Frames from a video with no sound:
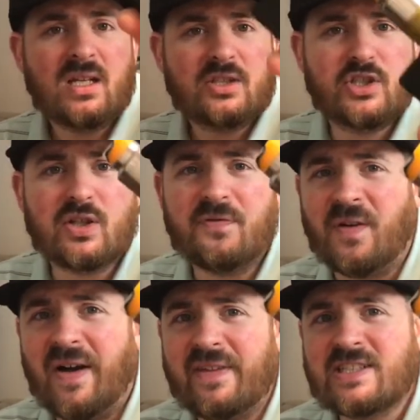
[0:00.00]
So you can
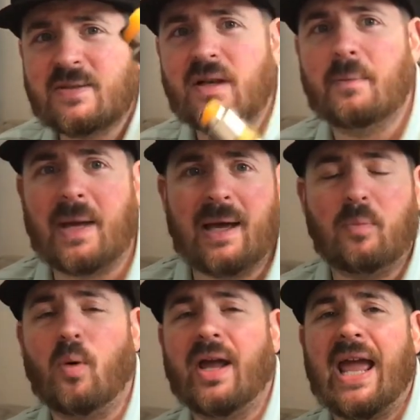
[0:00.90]
find this bad
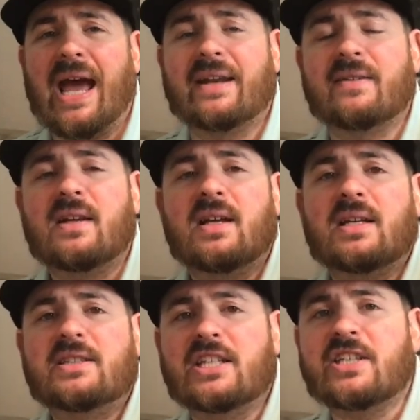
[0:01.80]
boy at
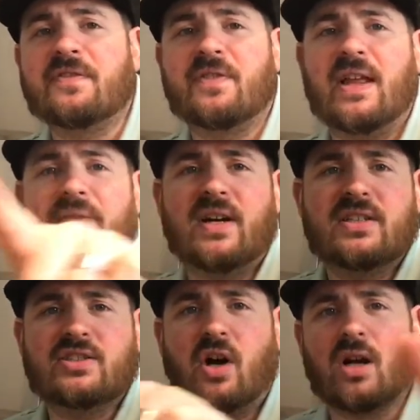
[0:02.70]

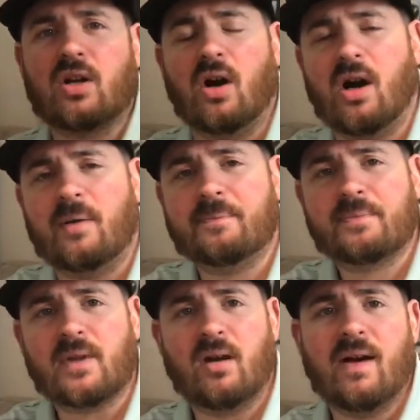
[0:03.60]
digiflavor.com
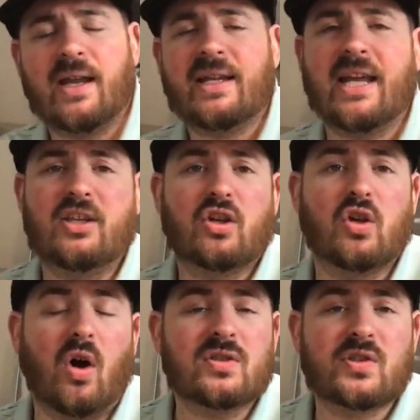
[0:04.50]
all right, and you
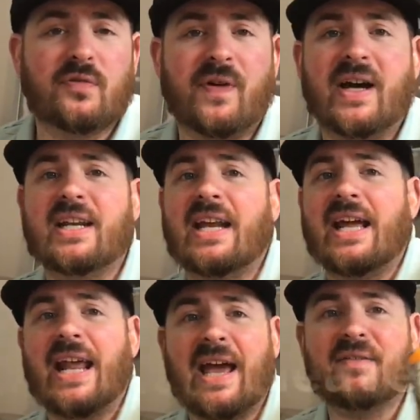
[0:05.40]
can also find it
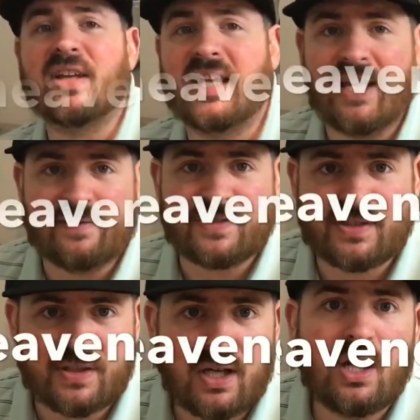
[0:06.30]
at
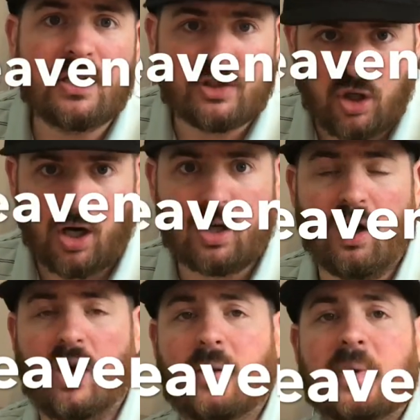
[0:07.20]

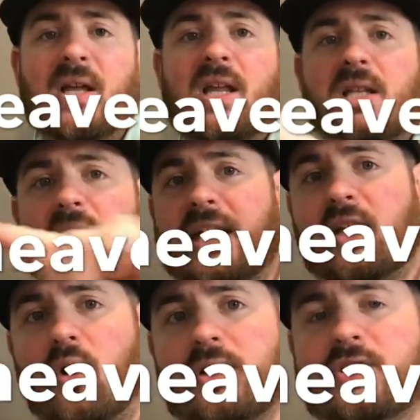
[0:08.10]
heavengifts.com.
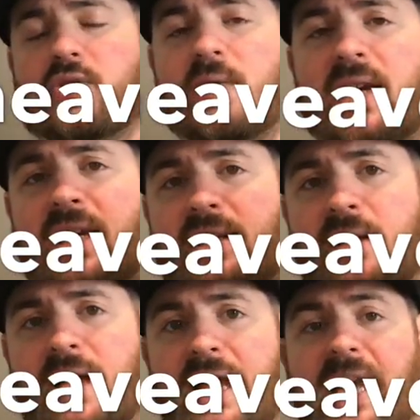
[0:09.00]
Link on
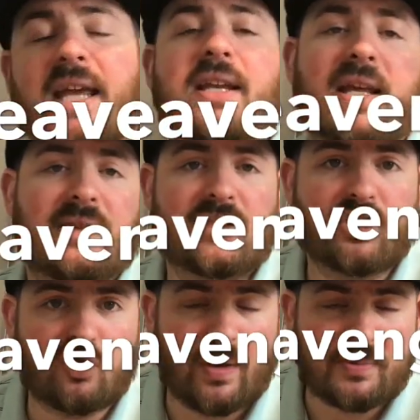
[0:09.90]
screen and in the
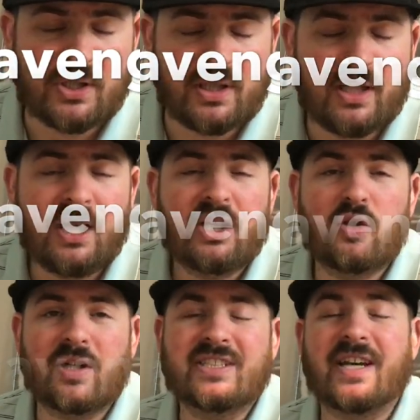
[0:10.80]
description.
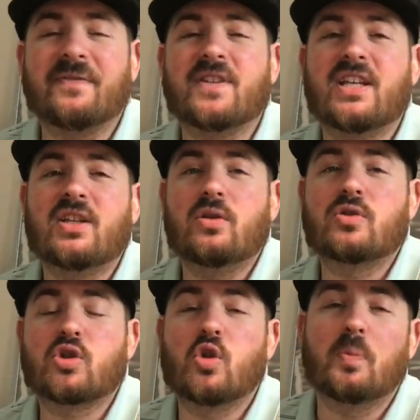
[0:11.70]
You can definitely
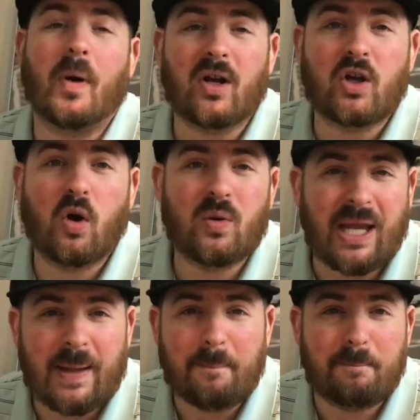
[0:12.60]
use coupon
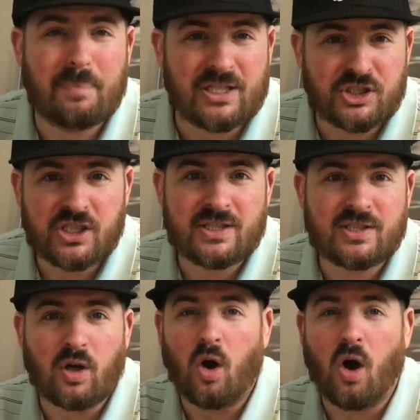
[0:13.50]
code
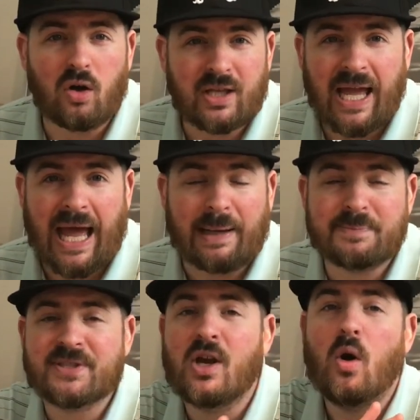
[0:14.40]
ambitions, all
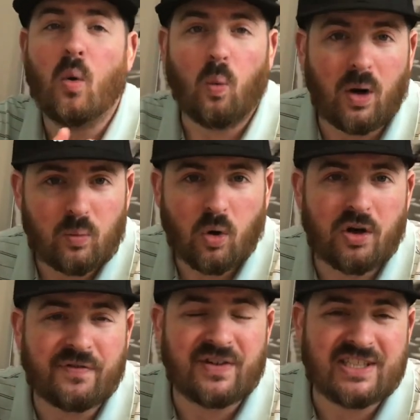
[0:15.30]
caps, one
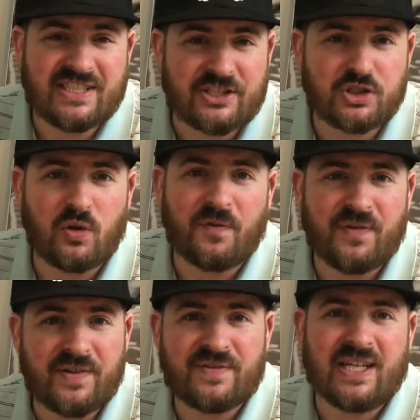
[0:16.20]
word for an additional
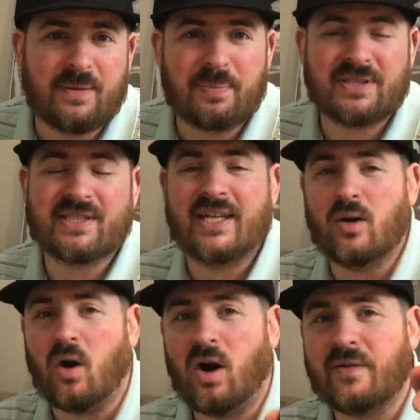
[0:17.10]

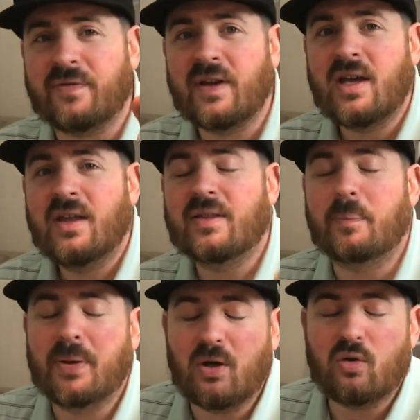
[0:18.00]
15% off the
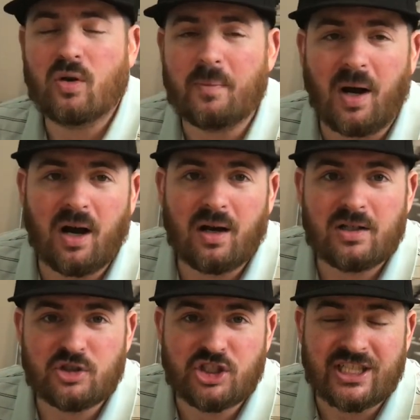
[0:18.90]
Pilgrim
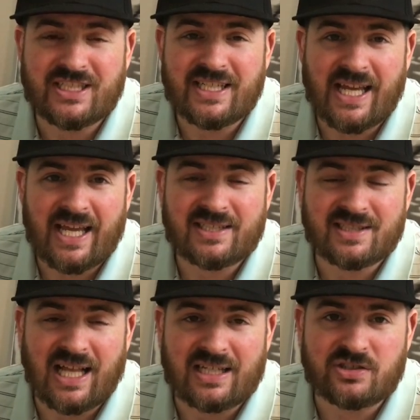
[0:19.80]
GTA
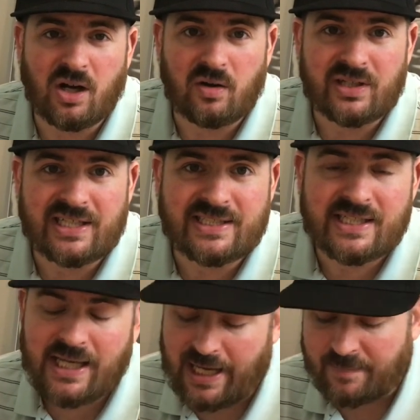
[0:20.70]
slash
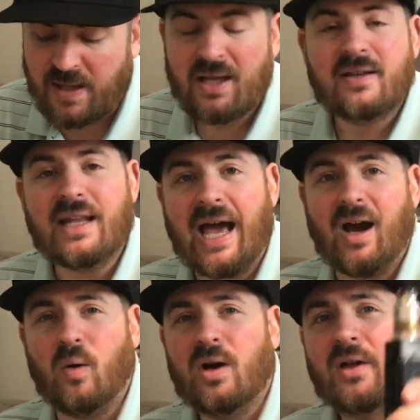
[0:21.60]
RDTA.
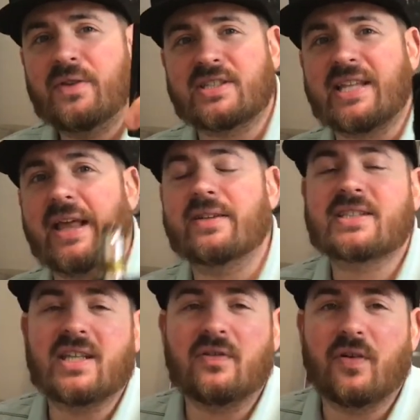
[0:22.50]
Now, the
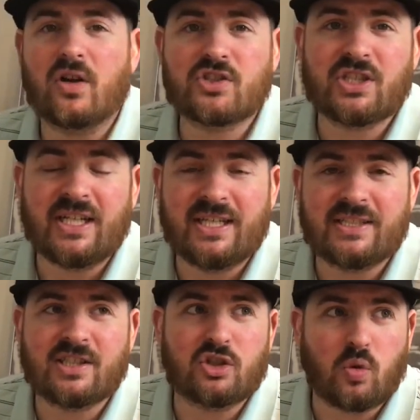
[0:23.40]
stainless steel version
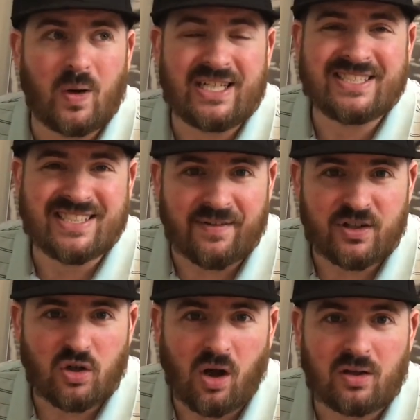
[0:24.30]
is
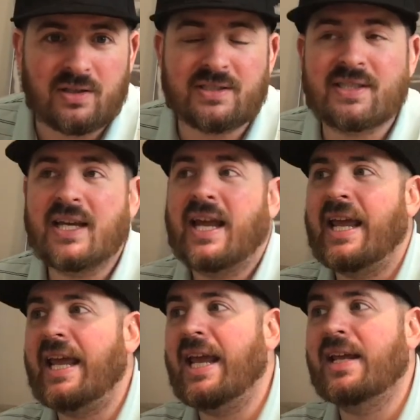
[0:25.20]
$27
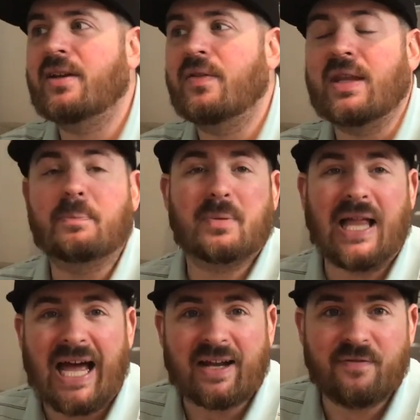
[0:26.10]
and the
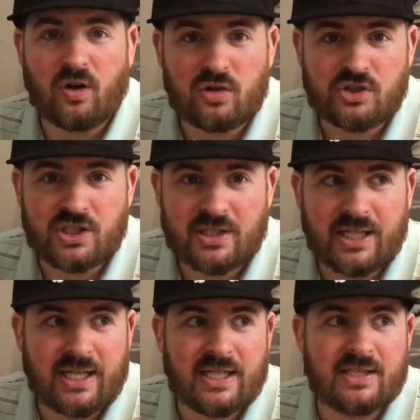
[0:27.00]
black version
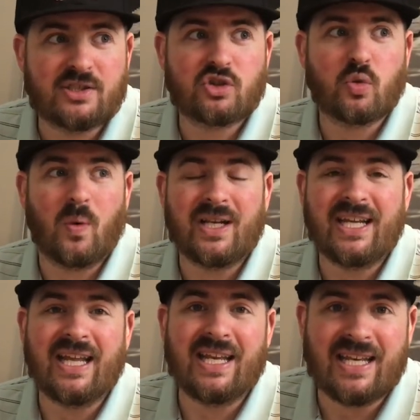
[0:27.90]
is
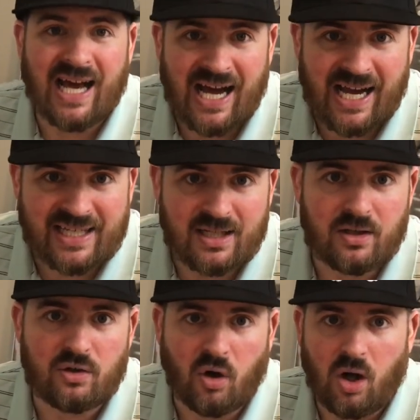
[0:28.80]

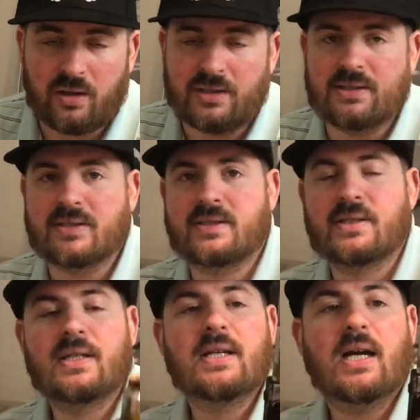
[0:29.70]

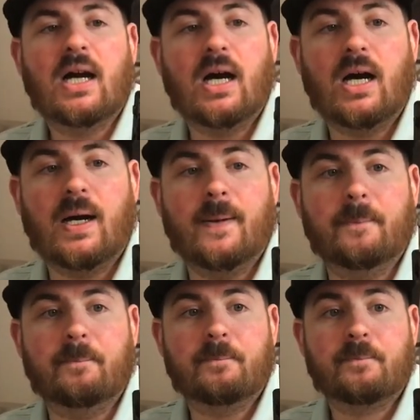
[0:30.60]
$29.
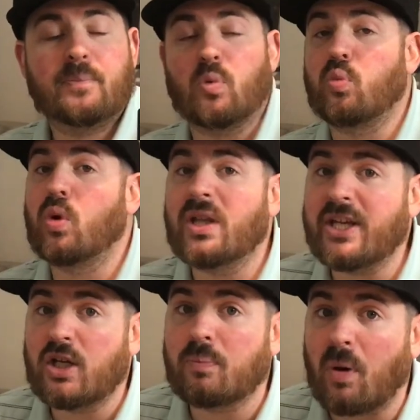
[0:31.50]
Um,
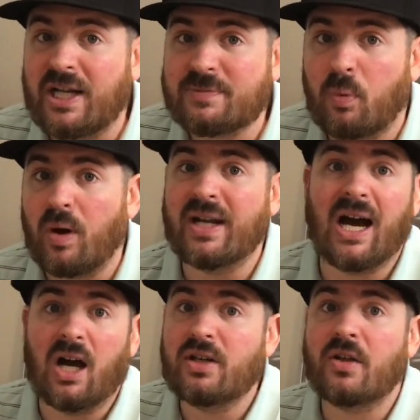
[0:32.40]
Really good price point,
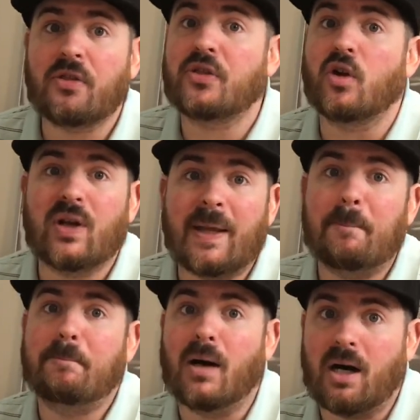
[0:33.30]
under 30
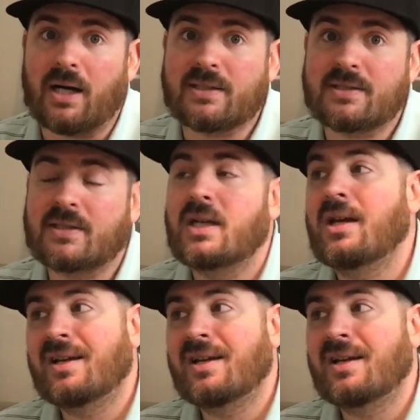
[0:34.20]
bucks.